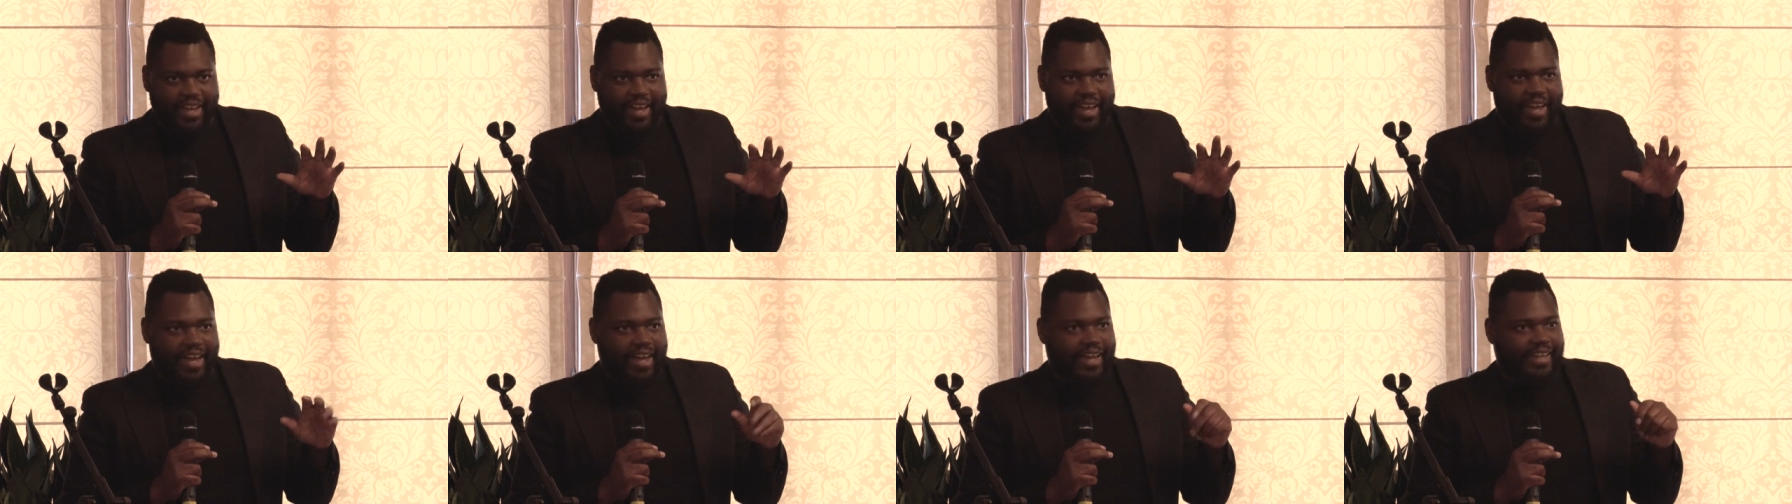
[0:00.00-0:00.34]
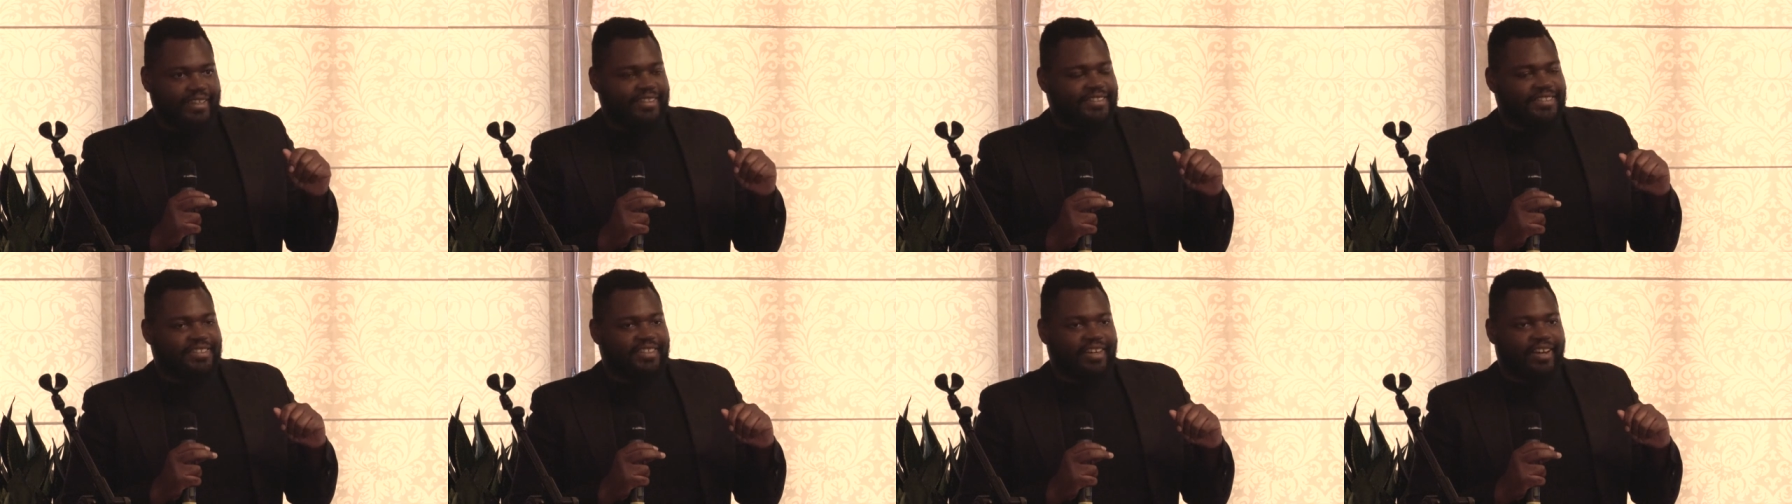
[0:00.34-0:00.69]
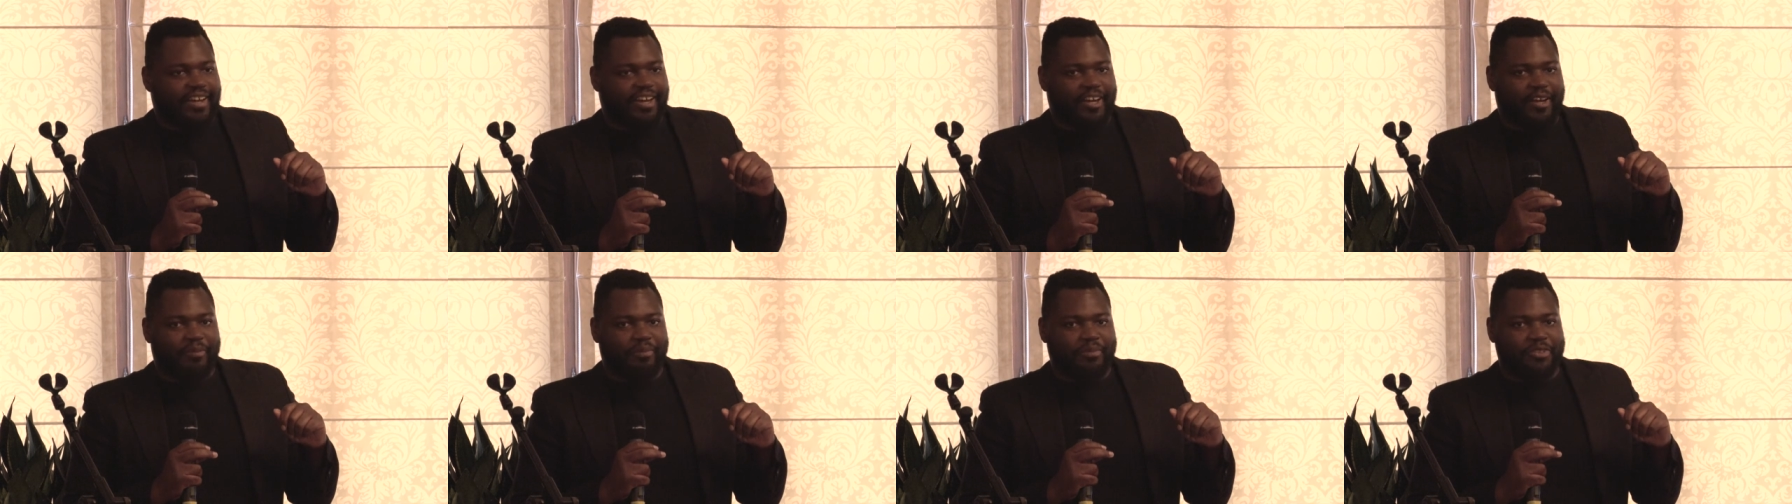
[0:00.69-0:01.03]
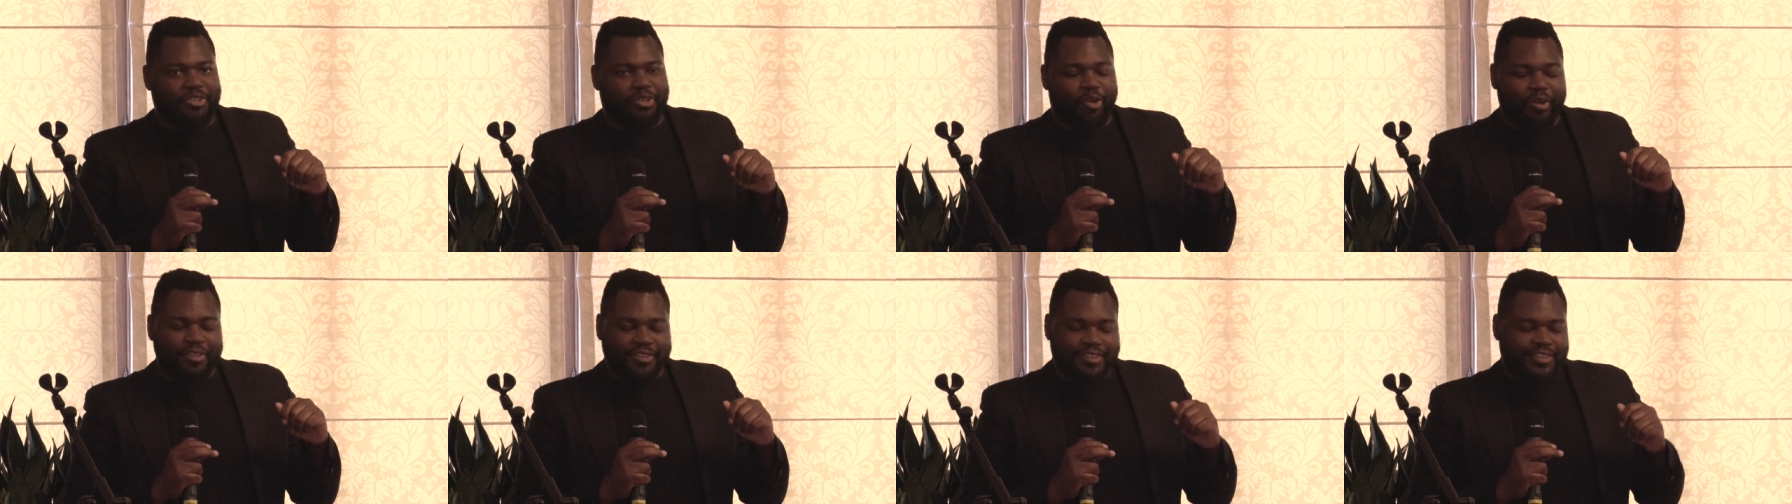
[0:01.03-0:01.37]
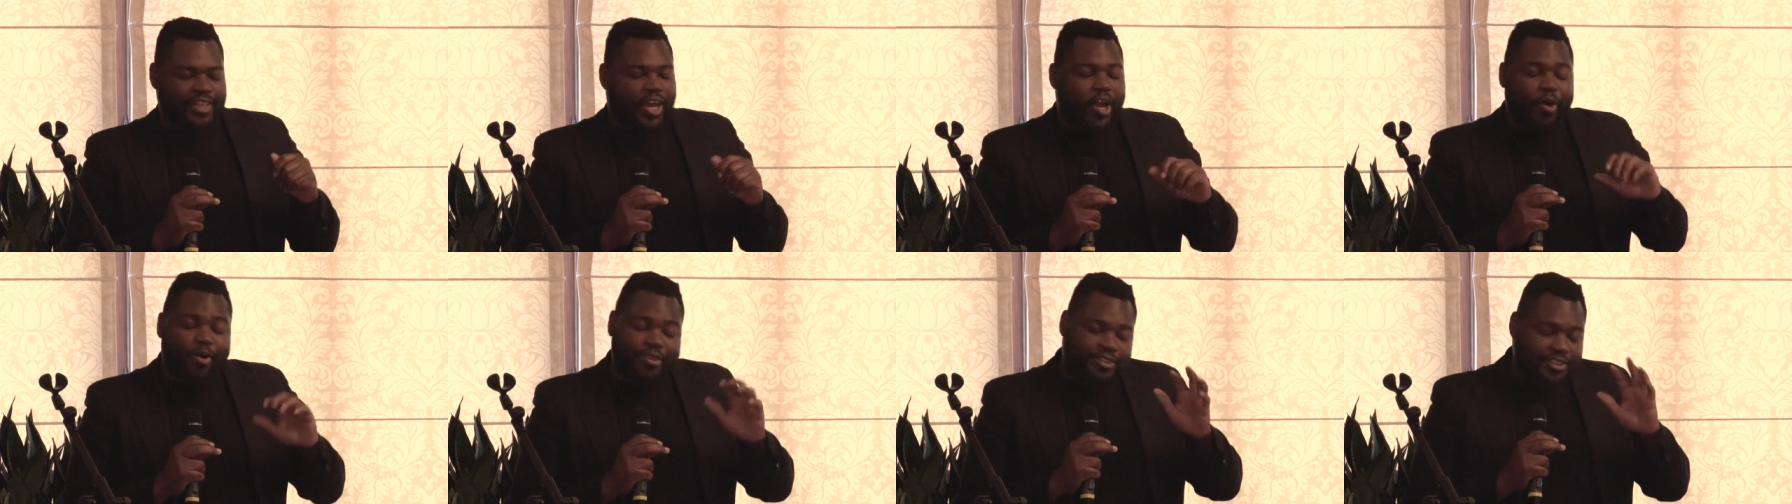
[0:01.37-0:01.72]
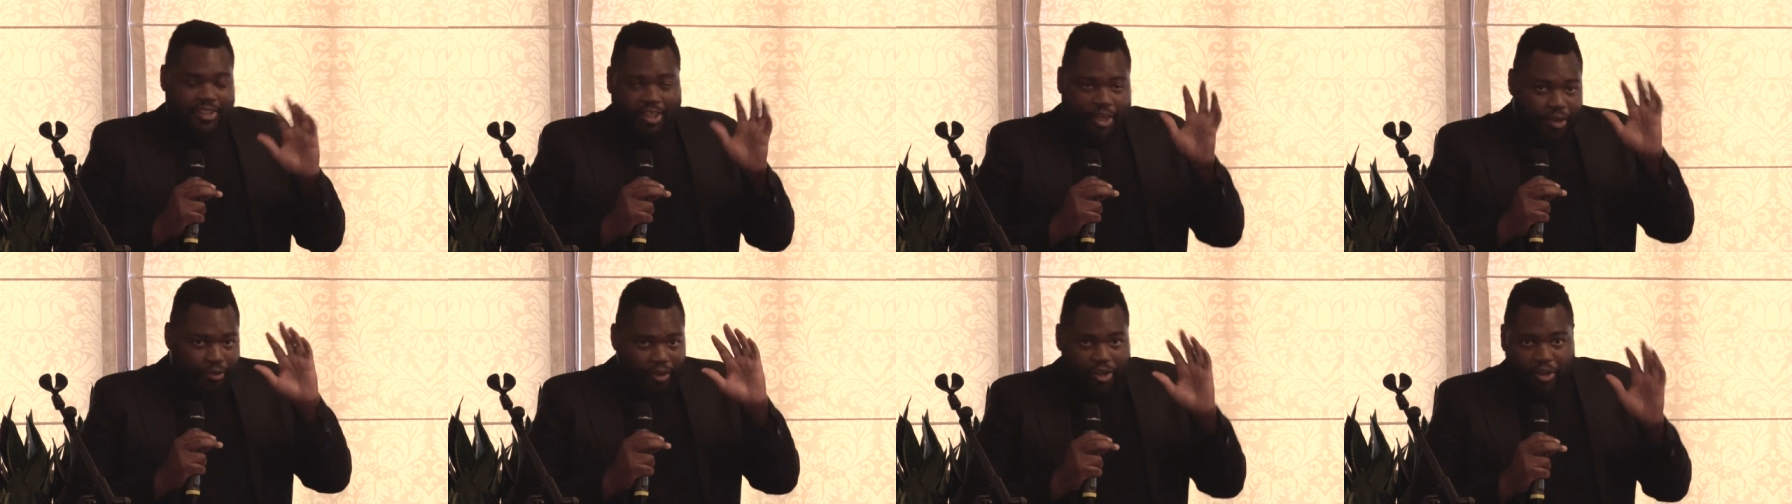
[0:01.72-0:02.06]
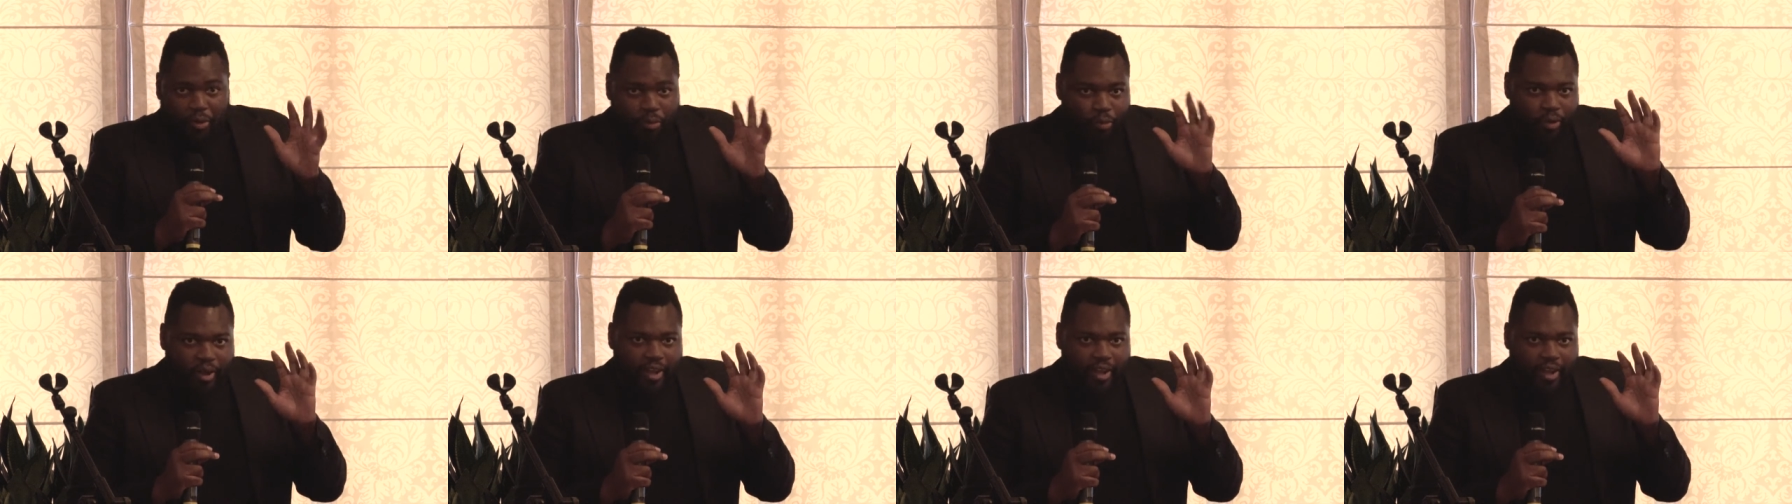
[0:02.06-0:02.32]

And um, she always says, oh, it's just a Korean